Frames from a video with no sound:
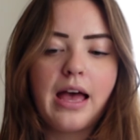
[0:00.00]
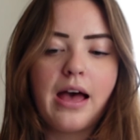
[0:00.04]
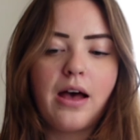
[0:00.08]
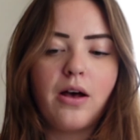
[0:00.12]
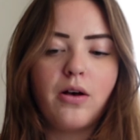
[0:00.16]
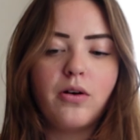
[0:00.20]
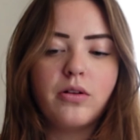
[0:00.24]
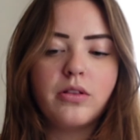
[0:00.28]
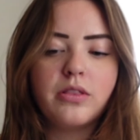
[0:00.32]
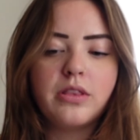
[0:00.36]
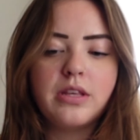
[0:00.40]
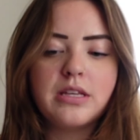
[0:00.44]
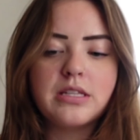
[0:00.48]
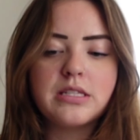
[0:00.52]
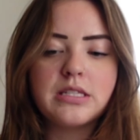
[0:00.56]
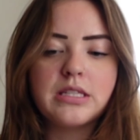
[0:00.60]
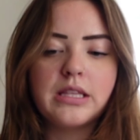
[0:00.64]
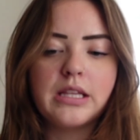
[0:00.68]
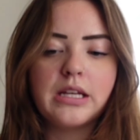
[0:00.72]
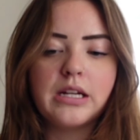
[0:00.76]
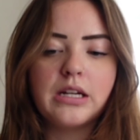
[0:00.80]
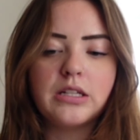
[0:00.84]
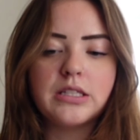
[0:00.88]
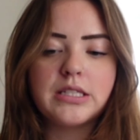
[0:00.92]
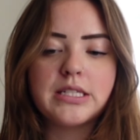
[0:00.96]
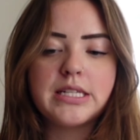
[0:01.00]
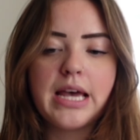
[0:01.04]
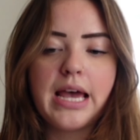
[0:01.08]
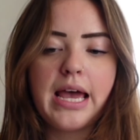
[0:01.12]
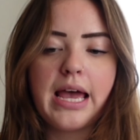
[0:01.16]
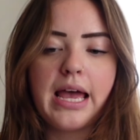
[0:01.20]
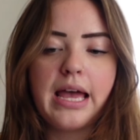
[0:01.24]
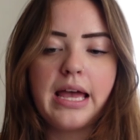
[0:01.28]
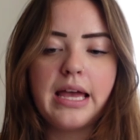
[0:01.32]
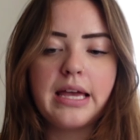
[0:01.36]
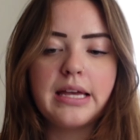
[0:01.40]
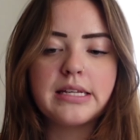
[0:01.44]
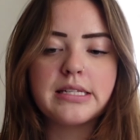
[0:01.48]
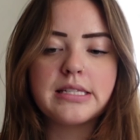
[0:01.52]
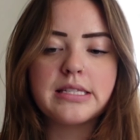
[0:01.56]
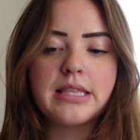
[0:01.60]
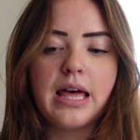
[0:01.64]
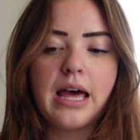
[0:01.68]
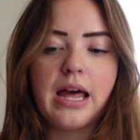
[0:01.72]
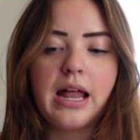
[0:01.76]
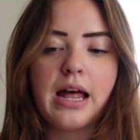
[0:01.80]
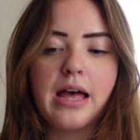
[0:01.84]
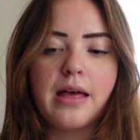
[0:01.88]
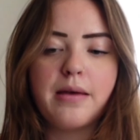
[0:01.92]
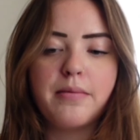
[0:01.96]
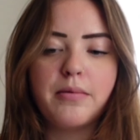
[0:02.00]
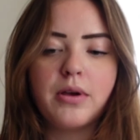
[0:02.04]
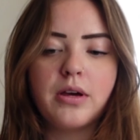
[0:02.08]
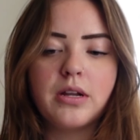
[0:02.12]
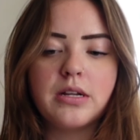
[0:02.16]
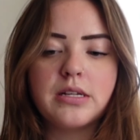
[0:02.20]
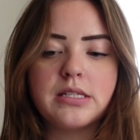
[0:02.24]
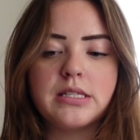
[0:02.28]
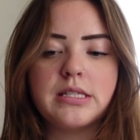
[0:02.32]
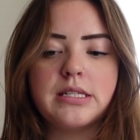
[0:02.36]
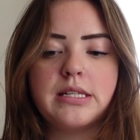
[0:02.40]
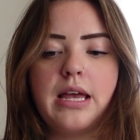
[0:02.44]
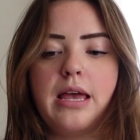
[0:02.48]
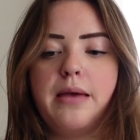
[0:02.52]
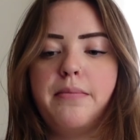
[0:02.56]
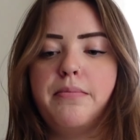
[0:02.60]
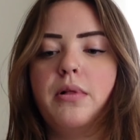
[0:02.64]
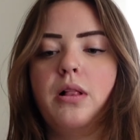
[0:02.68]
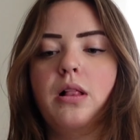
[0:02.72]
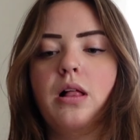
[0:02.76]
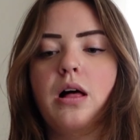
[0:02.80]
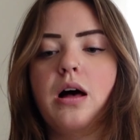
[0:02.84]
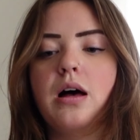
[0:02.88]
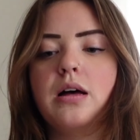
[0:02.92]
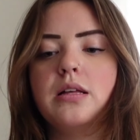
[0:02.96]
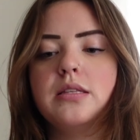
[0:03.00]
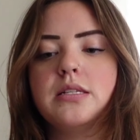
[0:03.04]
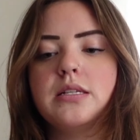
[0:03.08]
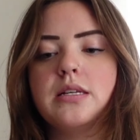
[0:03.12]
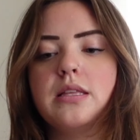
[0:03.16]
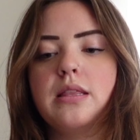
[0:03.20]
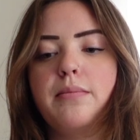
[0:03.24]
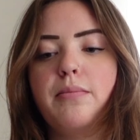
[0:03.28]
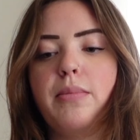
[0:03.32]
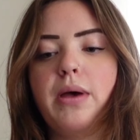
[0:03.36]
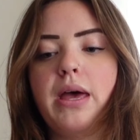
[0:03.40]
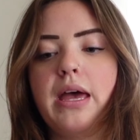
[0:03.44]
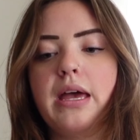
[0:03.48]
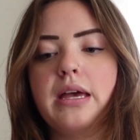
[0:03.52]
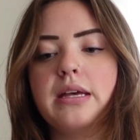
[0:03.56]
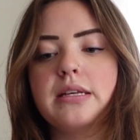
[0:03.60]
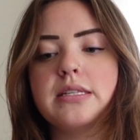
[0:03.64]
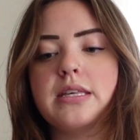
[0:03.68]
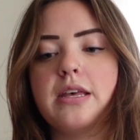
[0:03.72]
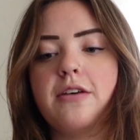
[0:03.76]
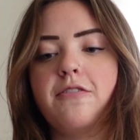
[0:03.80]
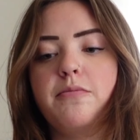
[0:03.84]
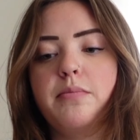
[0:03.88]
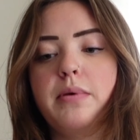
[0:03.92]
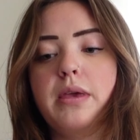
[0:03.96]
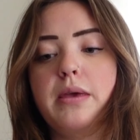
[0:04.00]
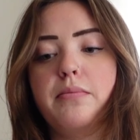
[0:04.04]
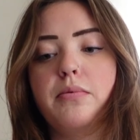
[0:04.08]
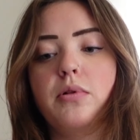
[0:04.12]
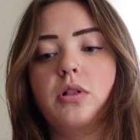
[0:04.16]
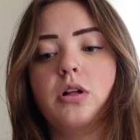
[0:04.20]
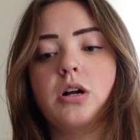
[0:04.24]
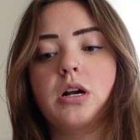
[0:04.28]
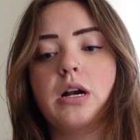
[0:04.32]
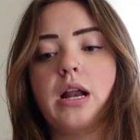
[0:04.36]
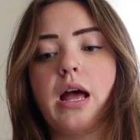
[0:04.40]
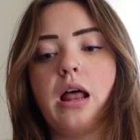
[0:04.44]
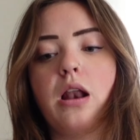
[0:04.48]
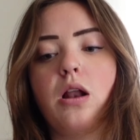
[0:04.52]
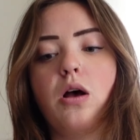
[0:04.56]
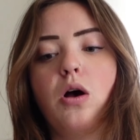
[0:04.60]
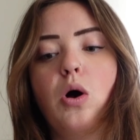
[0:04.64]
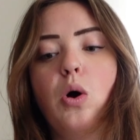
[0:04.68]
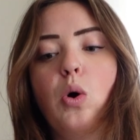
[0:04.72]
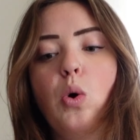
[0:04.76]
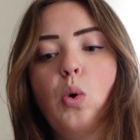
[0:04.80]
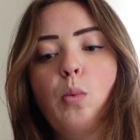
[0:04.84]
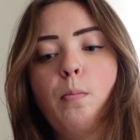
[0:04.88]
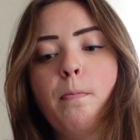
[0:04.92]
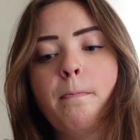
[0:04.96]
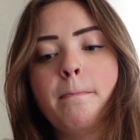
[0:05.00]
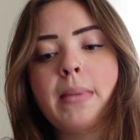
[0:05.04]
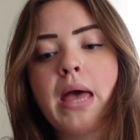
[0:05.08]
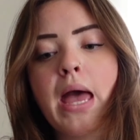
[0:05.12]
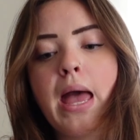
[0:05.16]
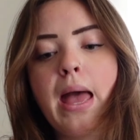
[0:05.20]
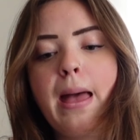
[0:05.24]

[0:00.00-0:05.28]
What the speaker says: out these little tags that I'm gonna staple onto the bags if people are not home.